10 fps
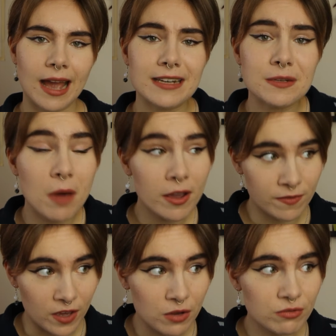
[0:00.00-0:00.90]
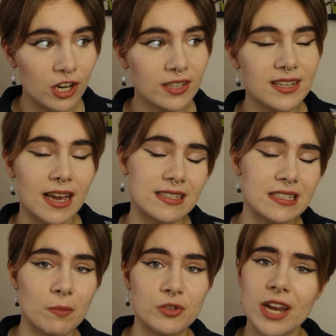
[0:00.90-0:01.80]
And in my view, just as
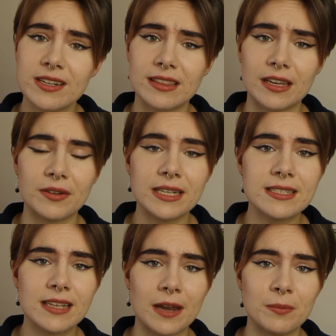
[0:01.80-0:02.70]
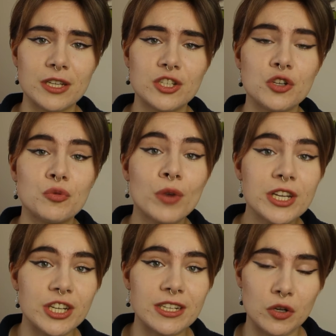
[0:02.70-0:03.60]
some gender theorists can be too
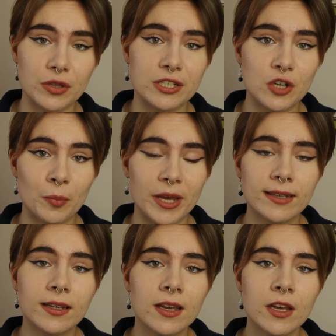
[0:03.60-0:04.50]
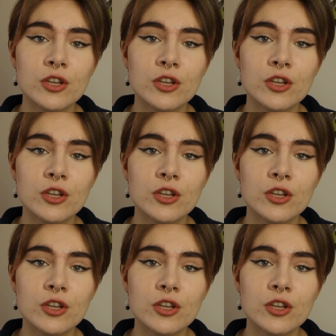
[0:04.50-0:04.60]
rigid on this topic,